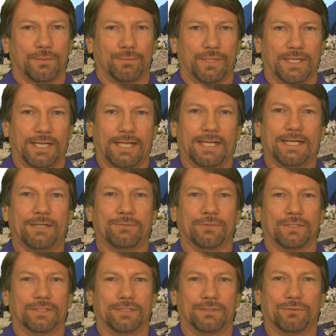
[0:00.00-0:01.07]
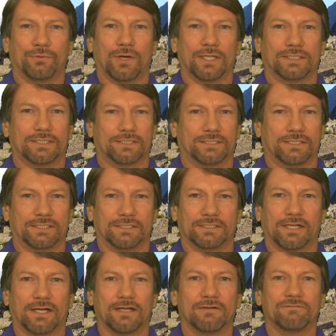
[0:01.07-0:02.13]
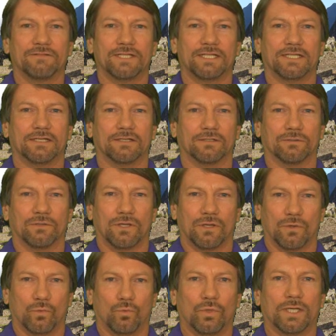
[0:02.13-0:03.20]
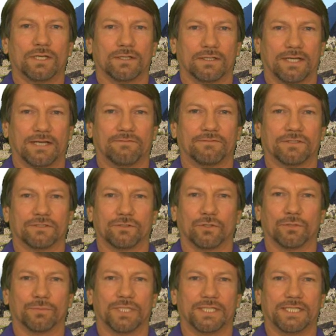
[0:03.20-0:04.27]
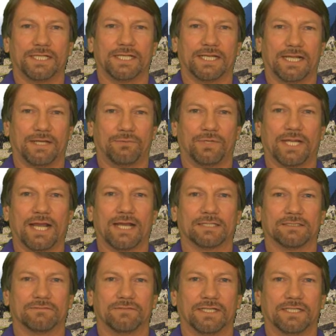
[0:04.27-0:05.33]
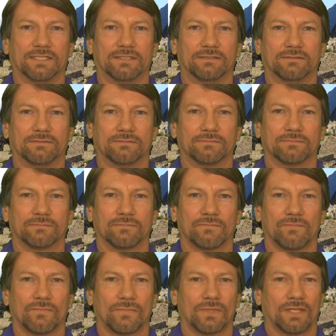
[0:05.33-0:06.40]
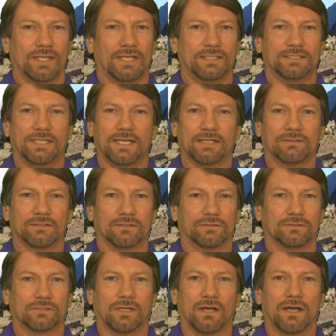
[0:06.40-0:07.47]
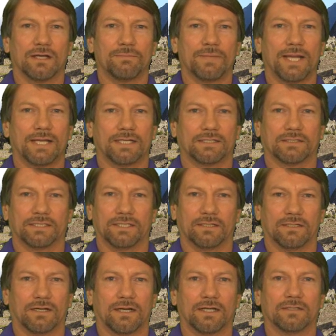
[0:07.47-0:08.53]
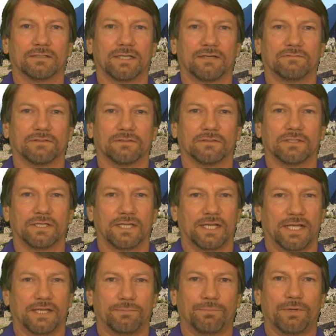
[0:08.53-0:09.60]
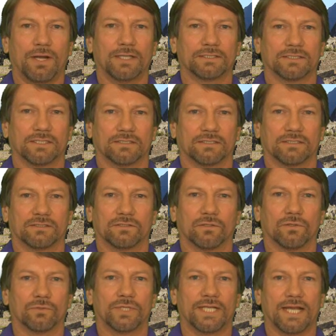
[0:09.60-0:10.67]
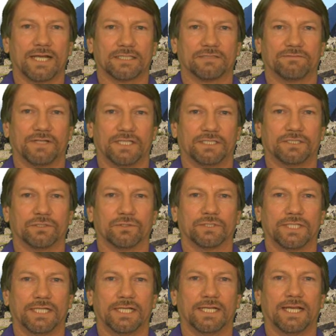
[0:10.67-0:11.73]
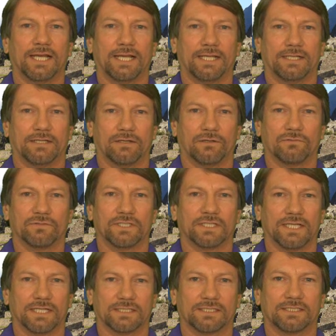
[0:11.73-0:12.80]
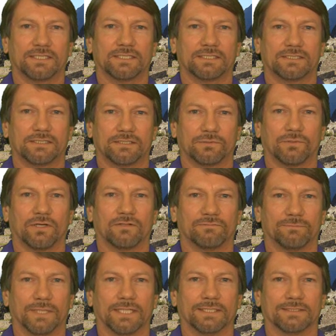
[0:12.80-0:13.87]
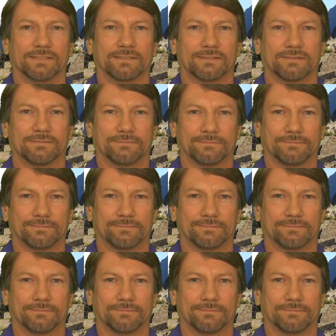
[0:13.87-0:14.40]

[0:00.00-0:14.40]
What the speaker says: But anyone who watches the entire video will have their dormant DNA reactivated. It downloads automatically on a higher level and processes or reactivates your DNA over the next 6 to 12 months.